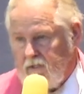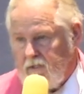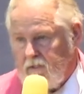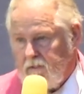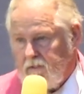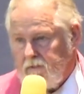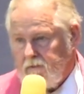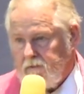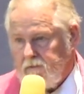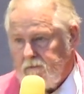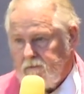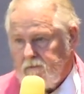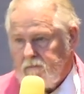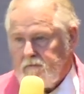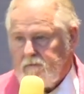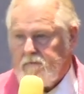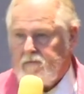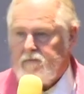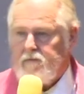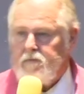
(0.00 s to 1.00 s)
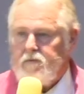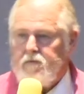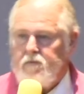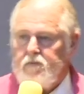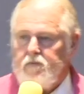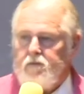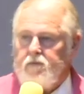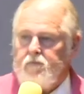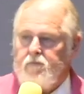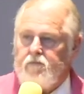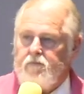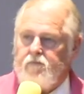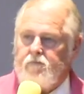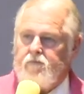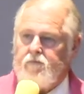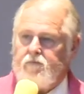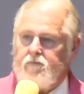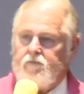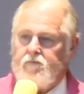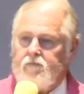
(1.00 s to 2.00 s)

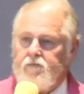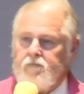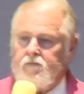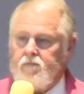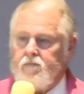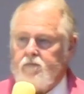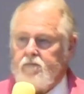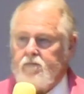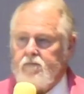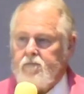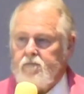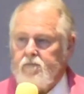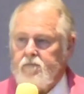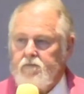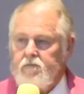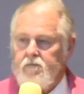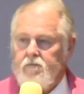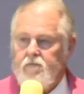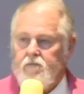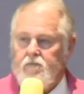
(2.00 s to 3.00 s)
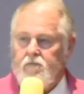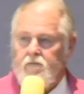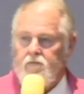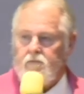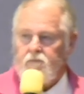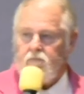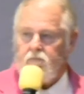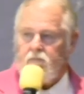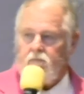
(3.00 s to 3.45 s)
Nothing is said.